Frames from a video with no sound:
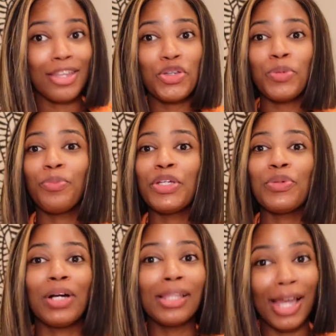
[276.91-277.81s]
You can bring
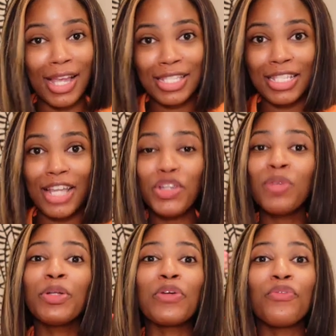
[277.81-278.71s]
you a glass container. You
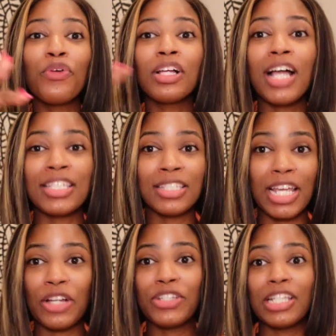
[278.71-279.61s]
can bring you four glass
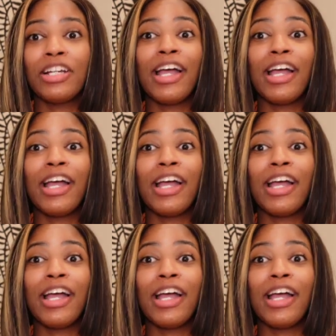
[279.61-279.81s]
containers in here.